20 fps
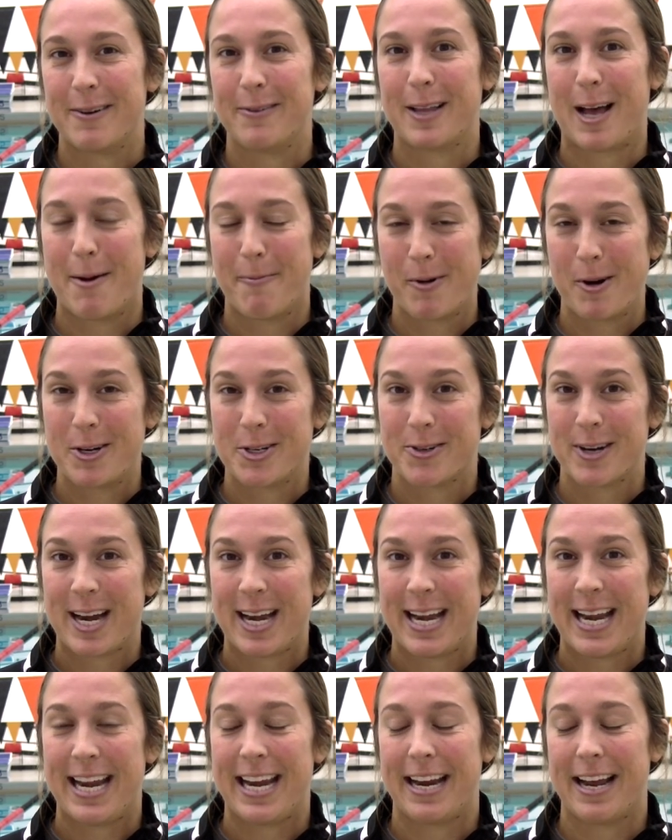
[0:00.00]
A lot more
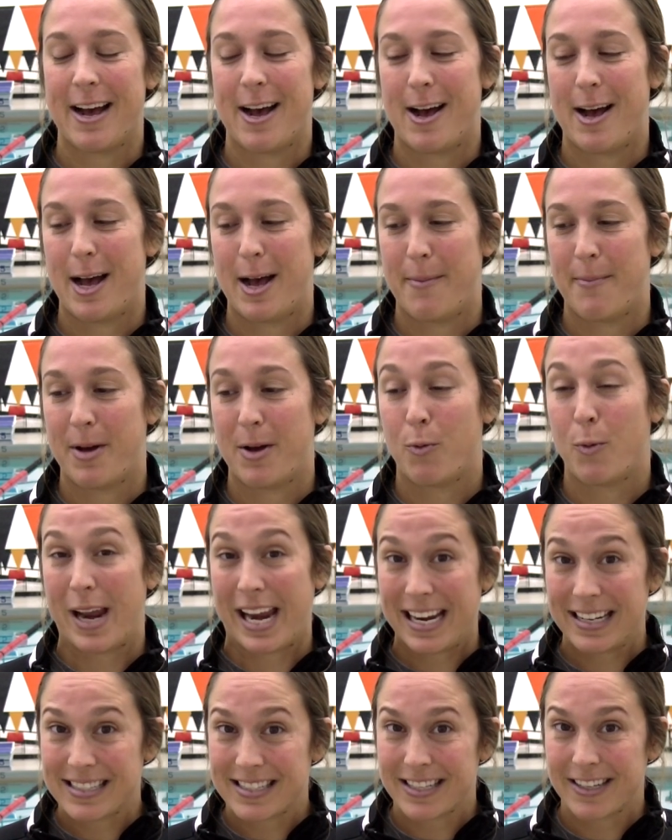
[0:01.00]
training, um,
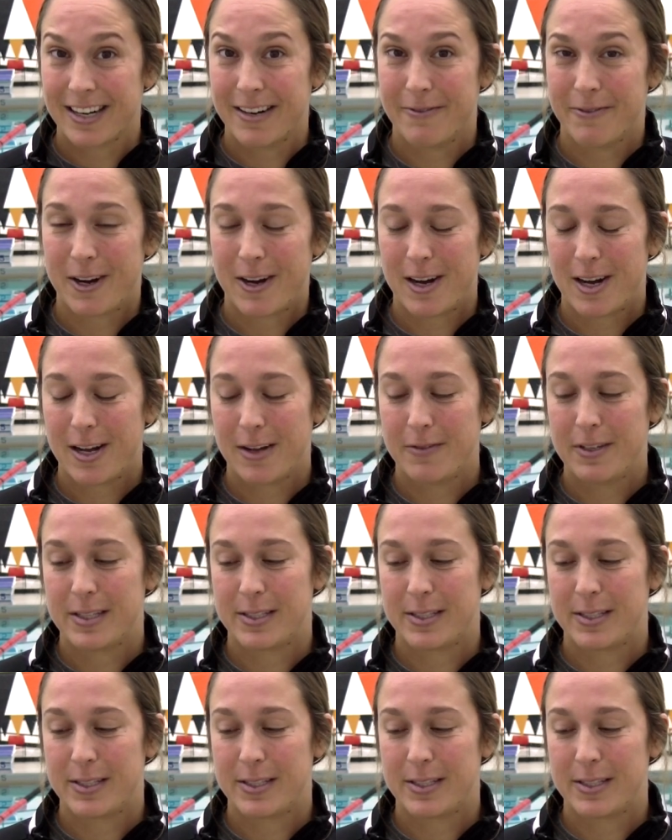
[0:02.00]
weights are involved.